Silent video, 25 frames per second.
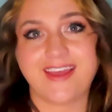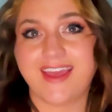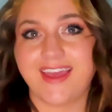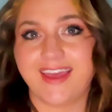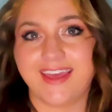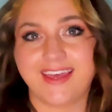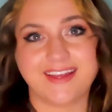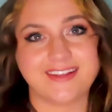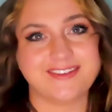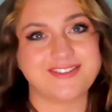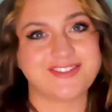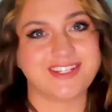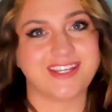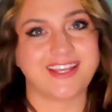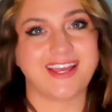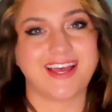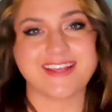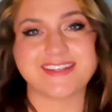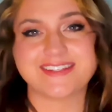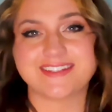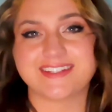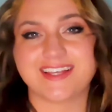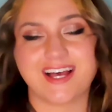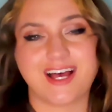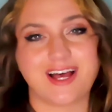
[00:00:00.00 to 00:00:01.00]
and she
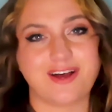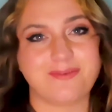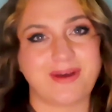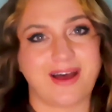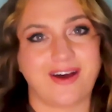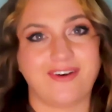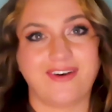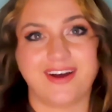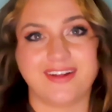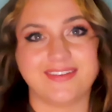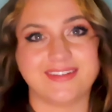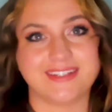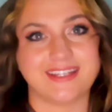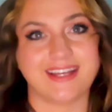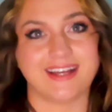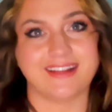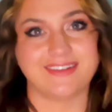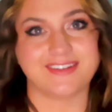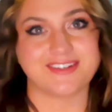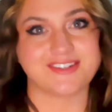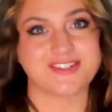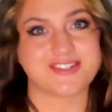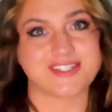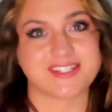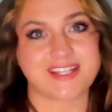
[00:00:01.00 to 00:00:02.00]
has come out on the
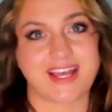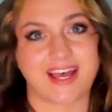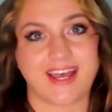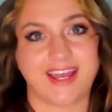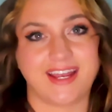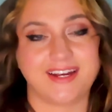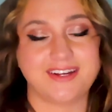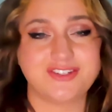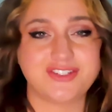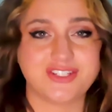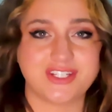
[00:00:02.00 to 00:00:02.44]
other side.